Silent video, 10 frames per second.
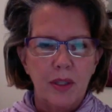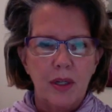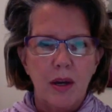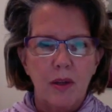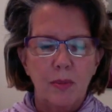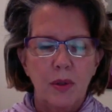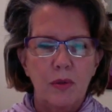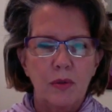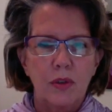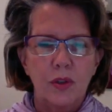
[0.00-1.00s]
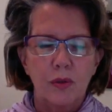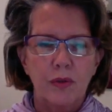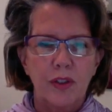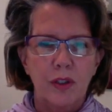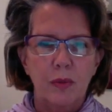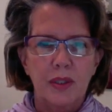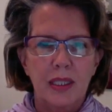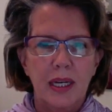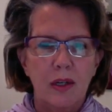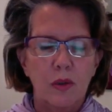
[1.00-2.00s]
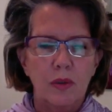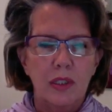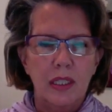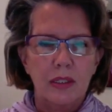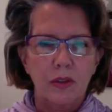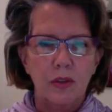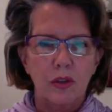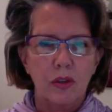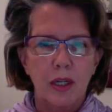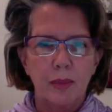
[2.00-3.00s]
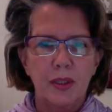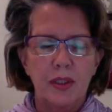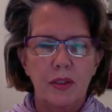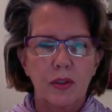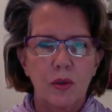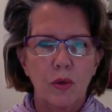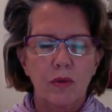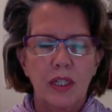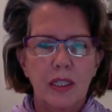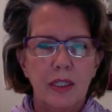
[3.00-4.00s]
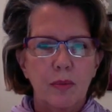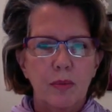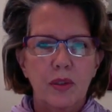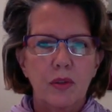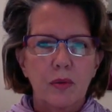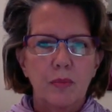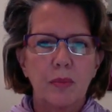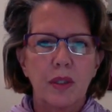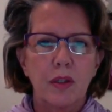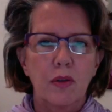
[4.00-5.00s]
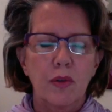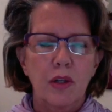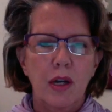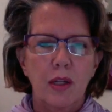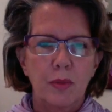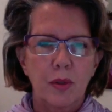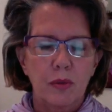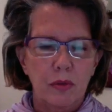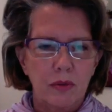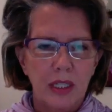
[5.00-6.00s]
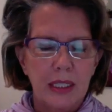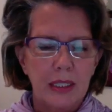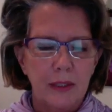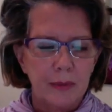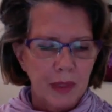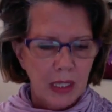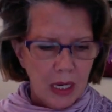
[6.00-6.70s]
of the collarbone, 2-finger width out, and so you drop into this hole right here. So below the collarbone, right here.